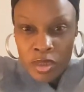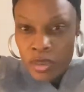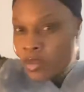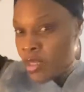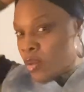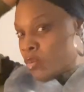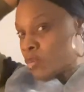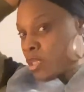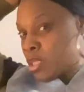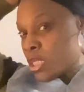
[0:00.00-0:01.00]
you know,
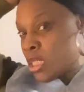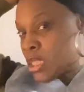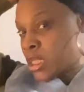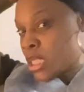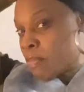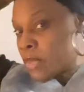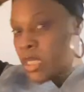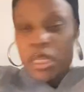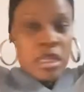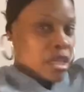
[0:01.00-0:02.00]

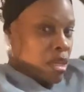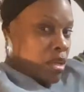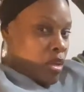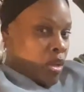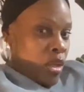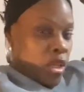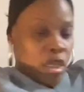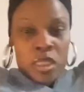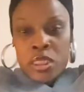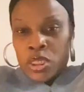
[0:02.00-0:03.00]
something
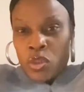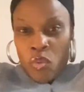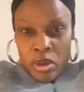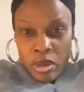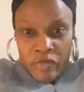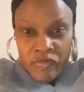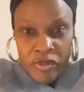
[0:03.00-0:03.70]
sort of.